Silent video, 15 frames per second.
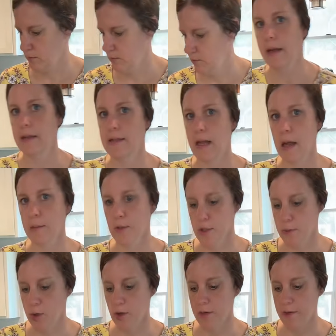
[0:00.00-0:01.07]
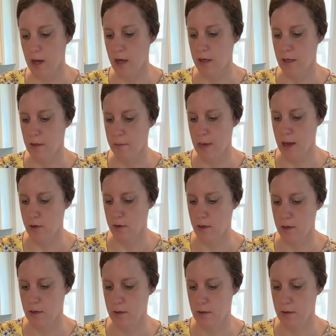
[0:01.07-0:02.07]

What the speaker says: and a tablespoon of onion powder.